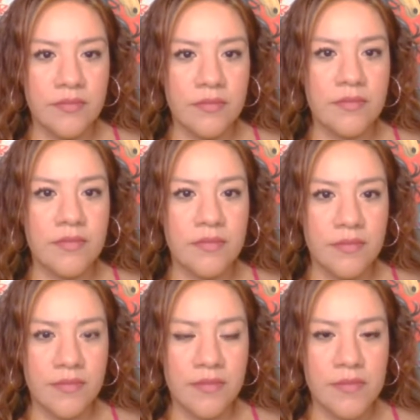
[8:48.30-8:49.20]

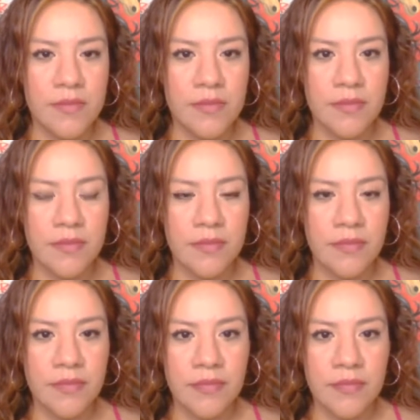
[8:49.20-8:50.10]

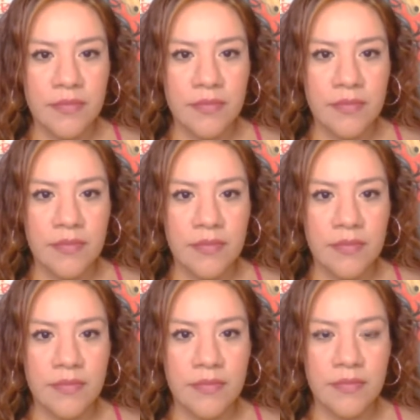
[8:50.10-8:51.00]

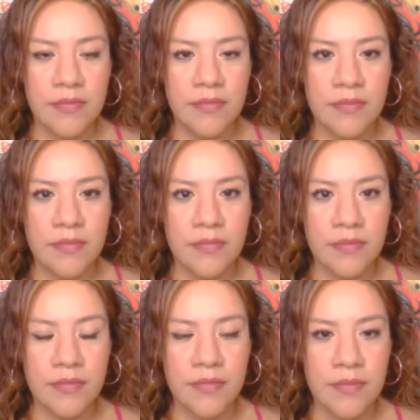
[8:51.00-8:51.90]

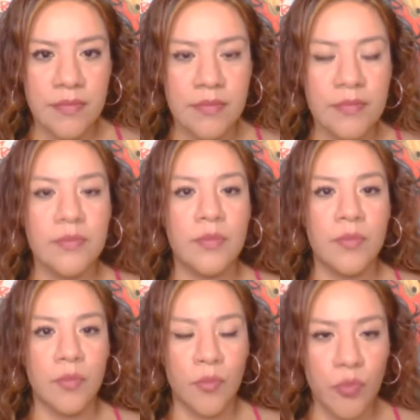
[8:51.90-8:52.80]

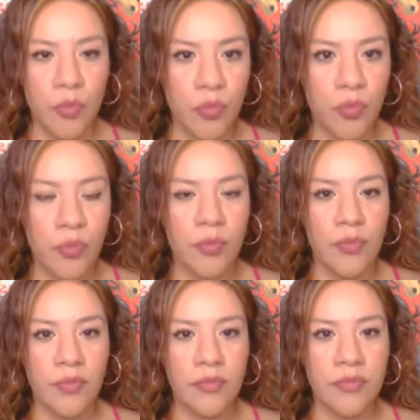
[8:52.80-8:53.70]

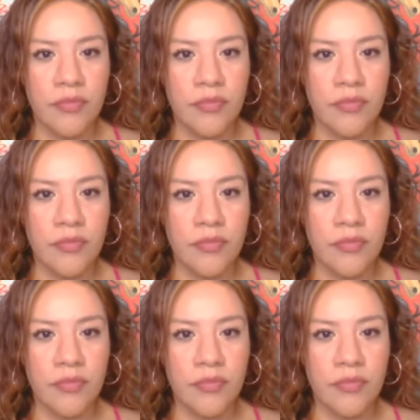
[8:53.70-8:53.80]
The person shown says nothing.